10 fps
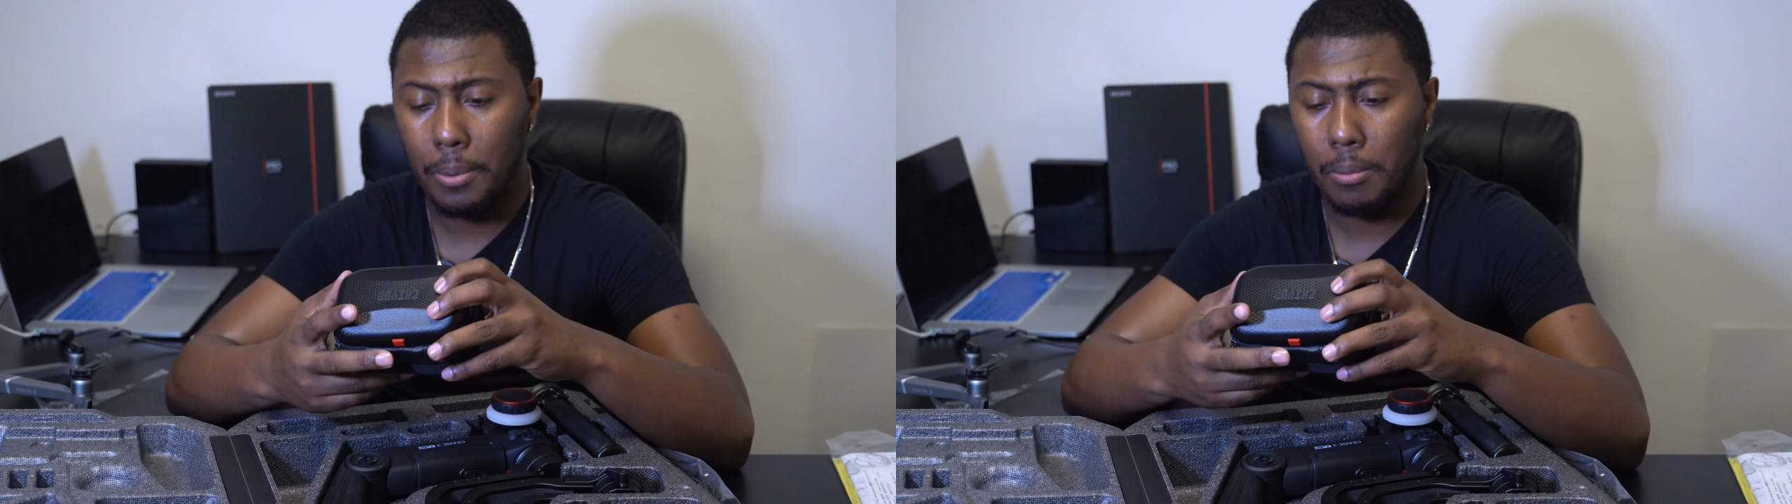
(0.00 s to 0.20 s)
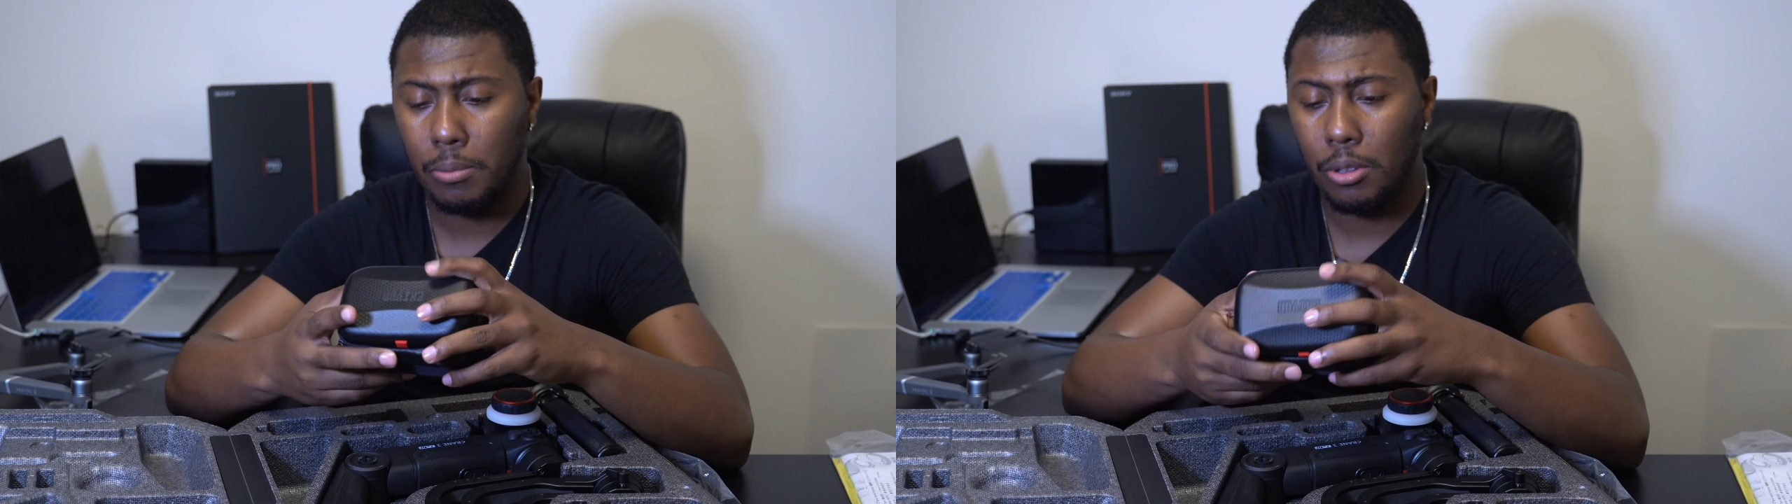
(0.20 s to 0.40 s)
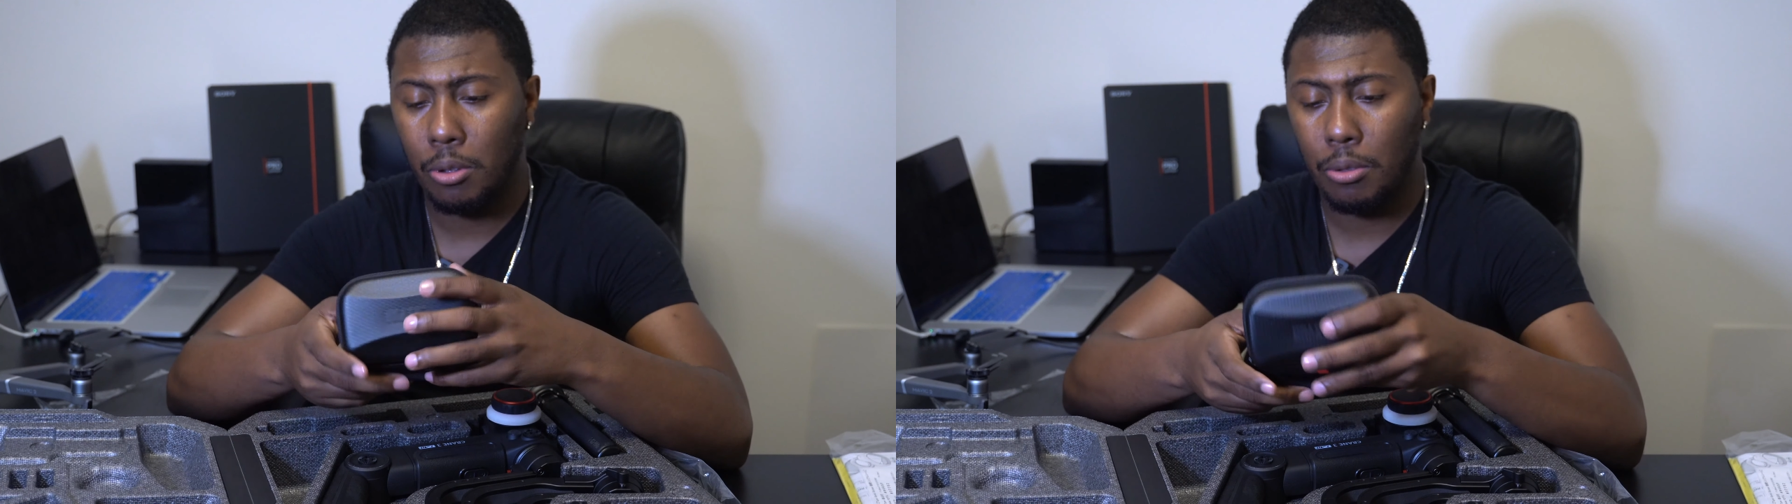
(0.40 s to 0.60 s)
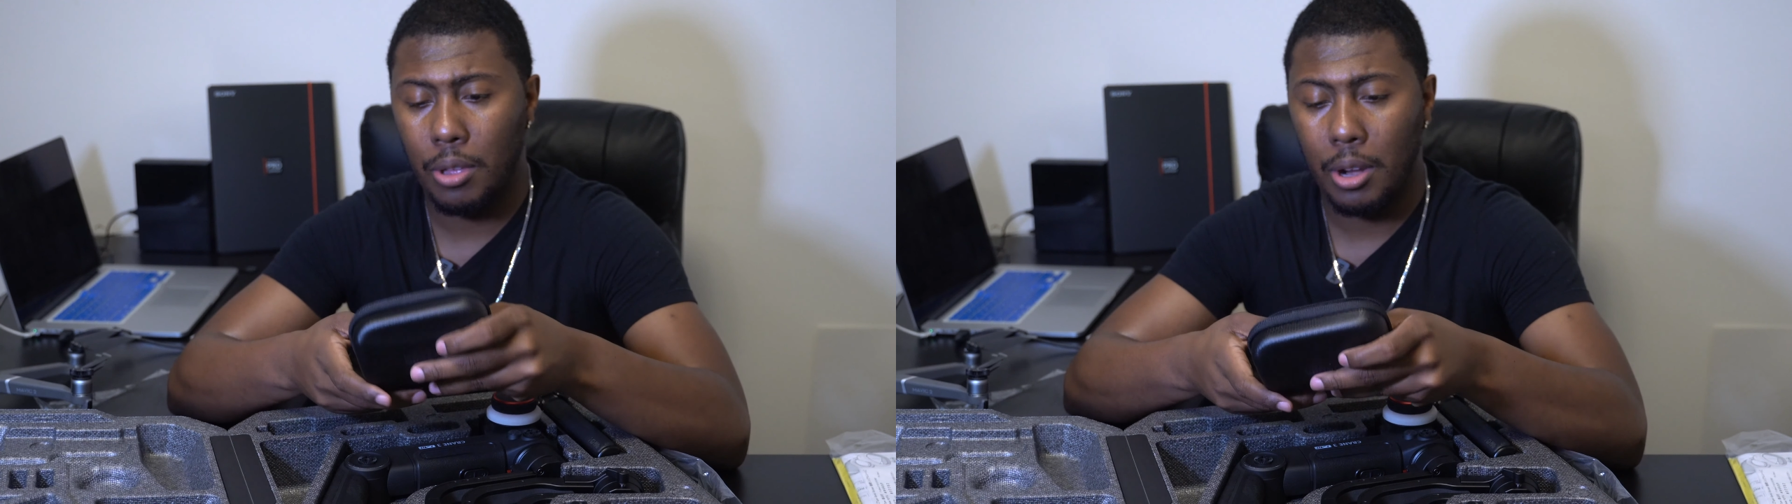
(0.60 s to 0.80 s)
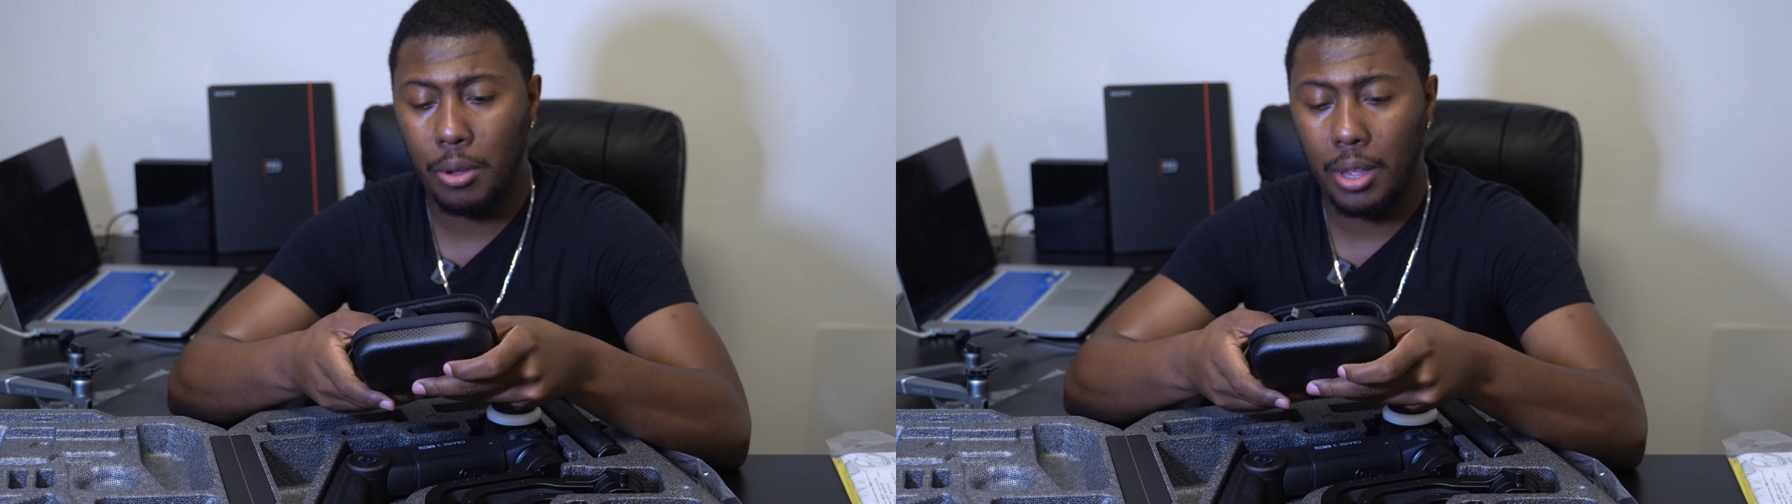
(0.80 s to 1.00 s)
them so
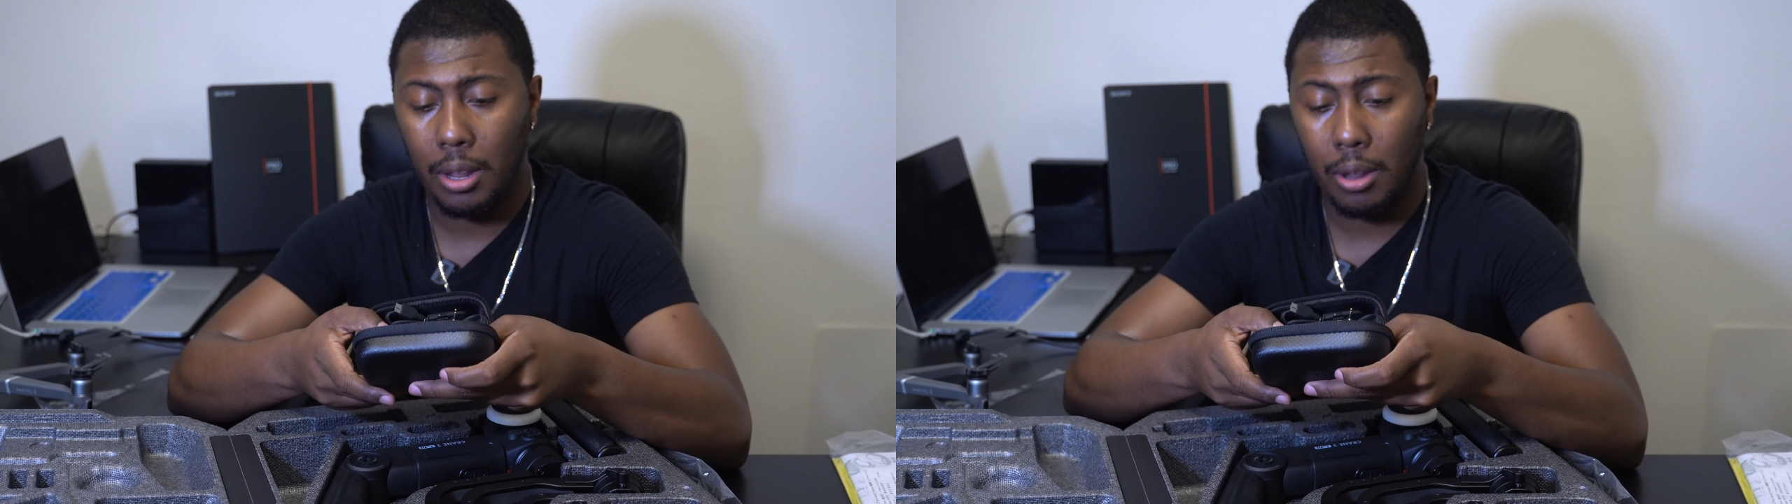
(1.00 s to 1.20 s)
they don't get